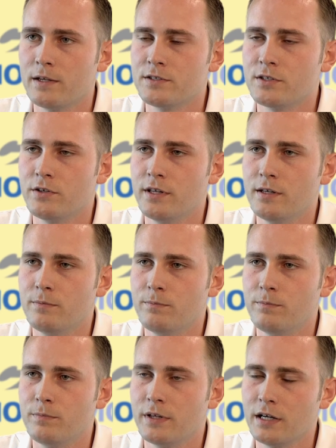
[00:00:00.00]
So the
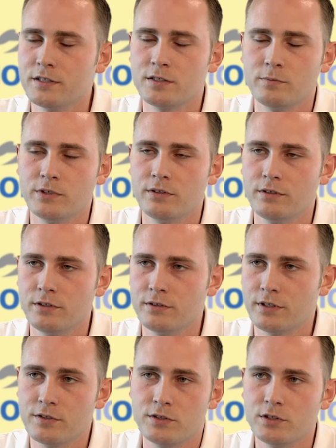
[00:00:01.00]

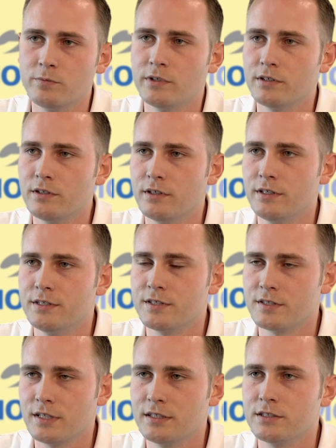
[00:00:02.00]
consumer is
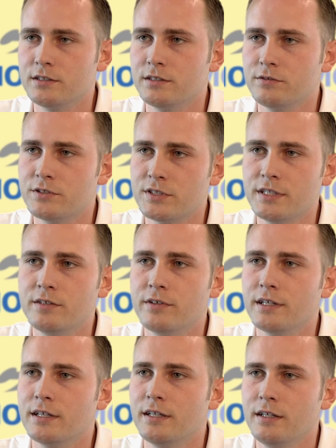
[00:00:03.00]
essentially
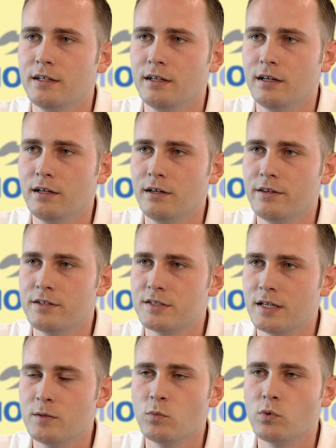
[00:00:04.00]
receiving the
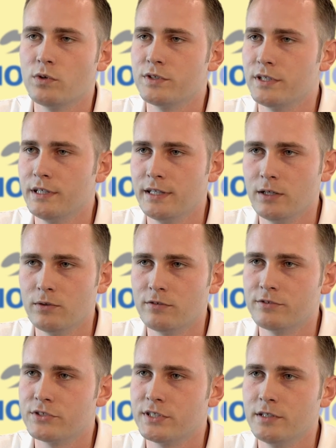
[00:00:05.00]
same warranty that they would
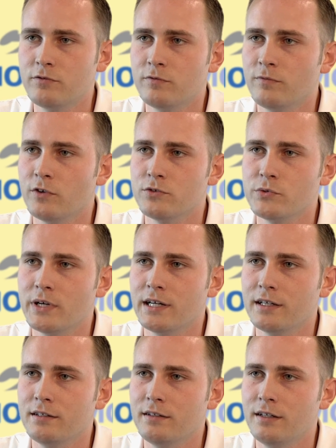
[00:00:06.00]
have received from
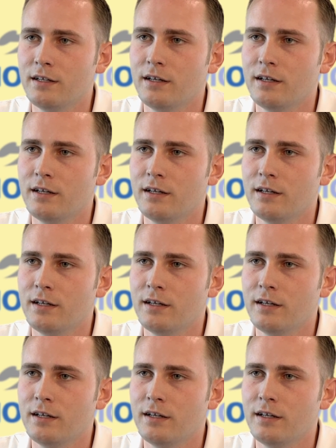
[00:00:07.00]
Volkswagen,